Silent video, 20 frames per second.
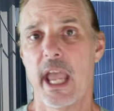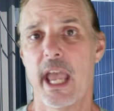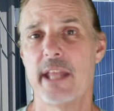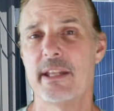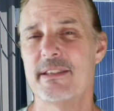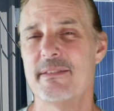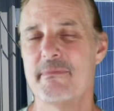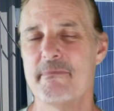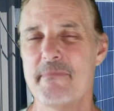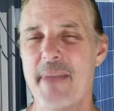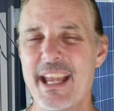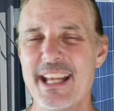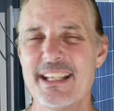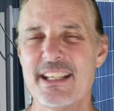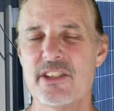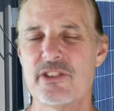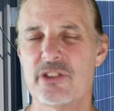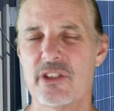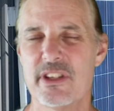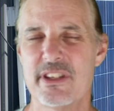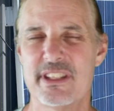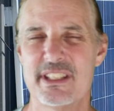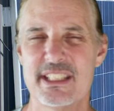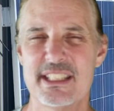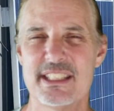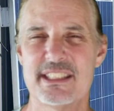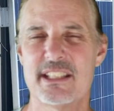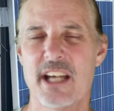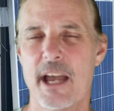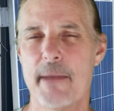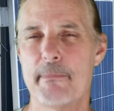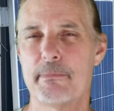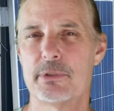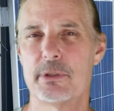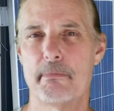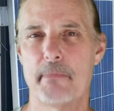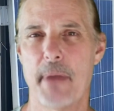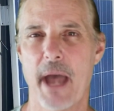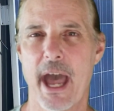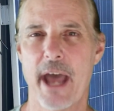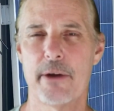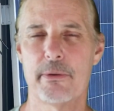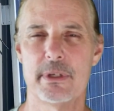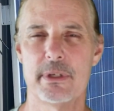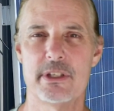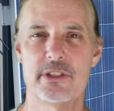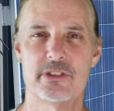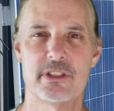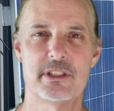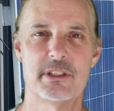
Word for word: And maintenance on these types of batteries,